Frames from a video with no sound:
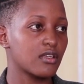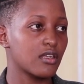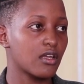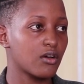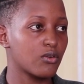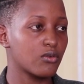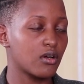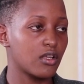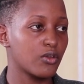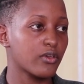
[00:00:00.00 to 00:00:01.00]
are now
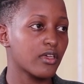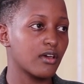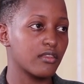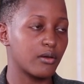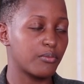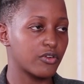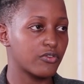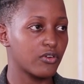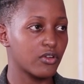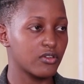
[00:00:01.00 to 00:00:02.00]
uh, looking at their
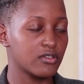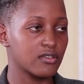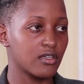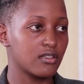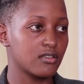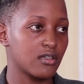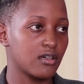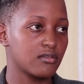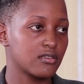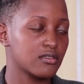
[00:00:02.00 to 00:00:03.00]
portfolios and
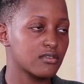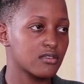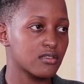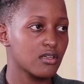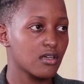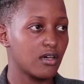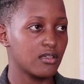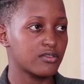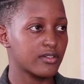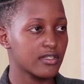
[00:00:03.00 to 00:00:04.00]
uh, just
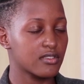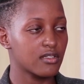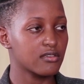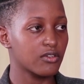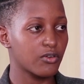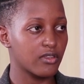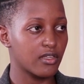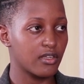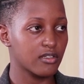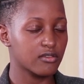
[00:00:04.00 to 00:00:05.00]
uh, strategizing on
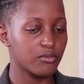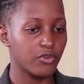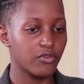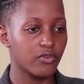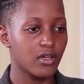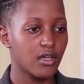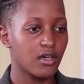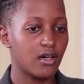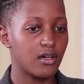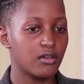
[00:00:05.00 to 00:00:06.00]
the next move.
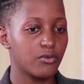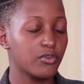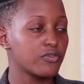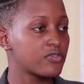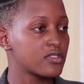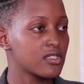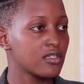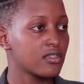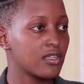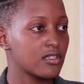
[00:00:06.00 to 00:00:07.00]
Uh, we've seen